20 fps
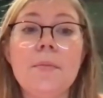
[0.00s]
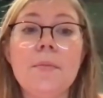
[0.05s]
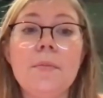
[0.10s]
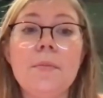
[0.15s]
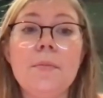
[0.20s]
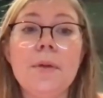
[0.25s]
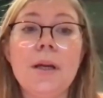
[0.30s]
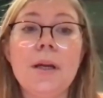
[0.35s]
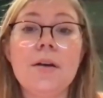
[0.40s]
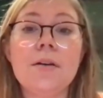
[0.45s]

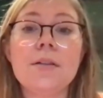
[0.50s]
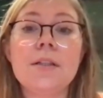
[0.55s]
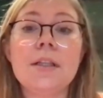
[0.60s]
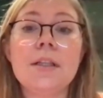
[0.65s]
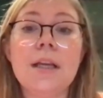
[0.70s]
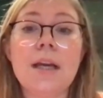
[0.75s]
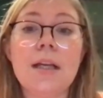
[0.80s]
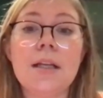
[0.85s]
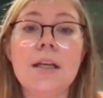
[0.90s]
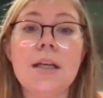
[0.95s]
because
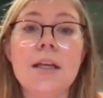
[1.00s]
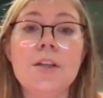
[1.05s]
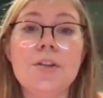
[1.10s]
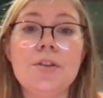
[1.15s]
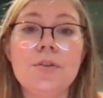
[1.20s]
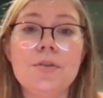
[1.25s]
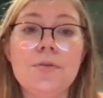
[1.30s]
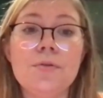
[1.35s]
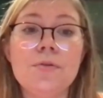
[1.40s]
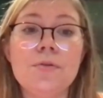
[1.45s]
it can
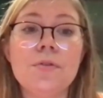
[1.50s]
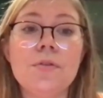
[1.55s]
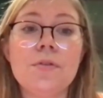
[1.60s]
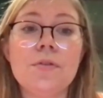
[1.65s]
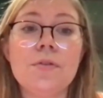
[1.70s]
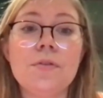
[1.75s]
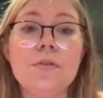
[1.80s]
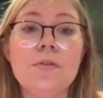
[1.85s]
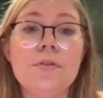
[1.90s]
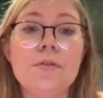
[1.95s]
induce
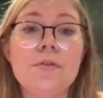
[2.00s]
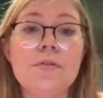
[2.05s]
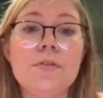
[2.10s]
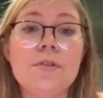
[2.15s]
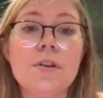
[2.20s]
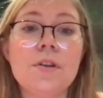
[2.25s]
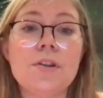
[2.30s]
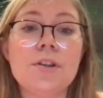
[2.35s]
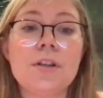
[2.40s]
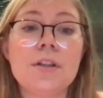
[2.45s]

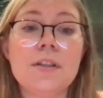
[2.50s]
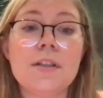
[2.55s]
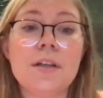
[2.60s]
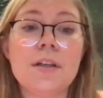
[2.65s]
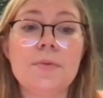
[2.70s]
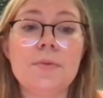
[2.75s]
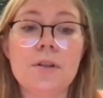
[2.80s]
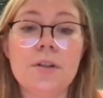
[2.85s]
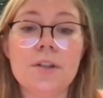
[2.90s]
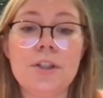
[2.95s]
such
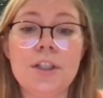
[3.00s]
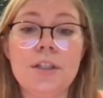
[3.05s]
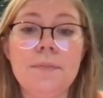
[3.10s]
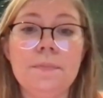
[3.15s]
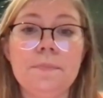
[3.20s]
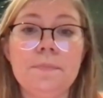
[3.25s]
serology.